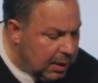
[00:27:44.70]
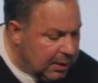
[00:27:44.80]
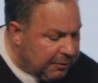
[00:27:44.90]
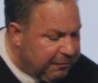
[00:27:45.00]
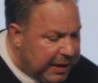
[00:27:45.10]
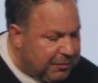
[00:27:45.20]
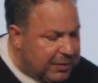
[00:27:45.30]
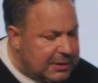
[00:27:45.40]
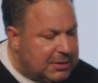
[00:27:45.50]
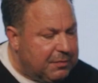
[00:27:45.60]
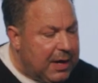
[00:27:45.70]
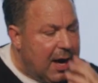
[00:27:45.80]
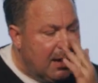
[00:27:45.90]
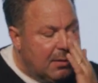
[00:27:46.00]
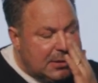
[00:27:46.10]
The faithfulness of
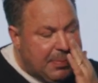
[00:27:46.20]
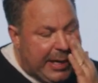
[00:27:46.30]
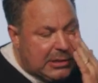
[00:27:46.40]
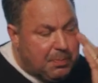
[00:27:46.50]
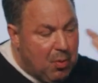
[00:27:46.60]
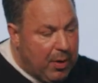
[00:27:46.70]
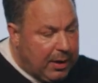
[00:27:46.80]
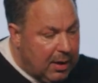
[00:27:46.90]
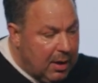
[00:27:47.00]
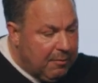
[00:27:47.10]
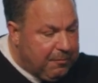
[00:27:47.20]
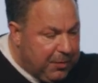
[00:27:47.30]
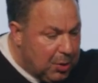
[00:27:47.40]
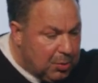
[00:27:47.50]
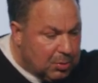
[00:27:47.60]
God is my next point,
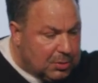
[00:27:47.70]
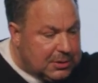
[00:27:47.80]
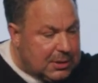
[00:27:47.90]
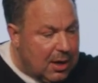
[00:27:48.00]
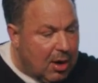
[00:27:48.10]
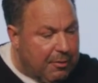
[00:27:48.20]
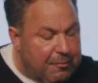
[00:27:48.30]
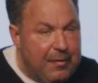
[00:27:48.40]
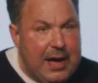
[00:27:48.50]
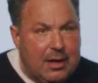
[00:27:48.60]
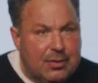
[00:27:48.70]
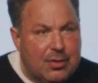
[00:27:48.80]
fuels our faith